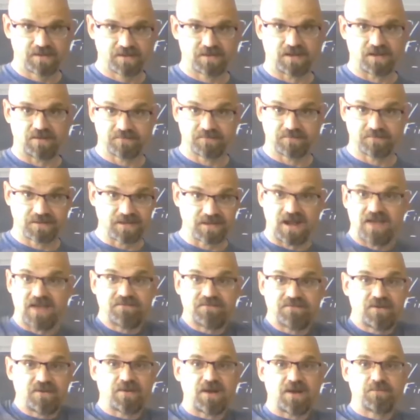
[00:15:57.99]
Now, again, I
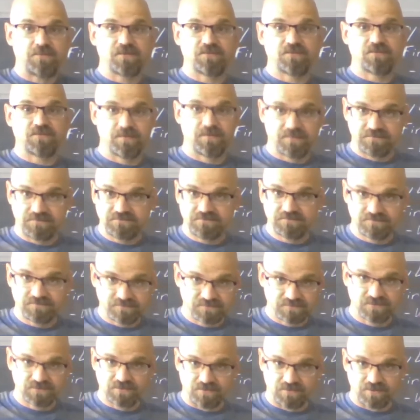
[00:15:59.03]
have no problem with women
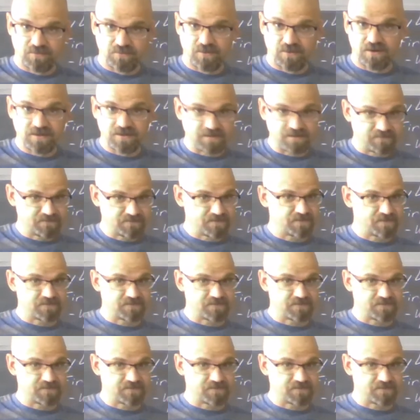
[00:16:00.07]
going to work if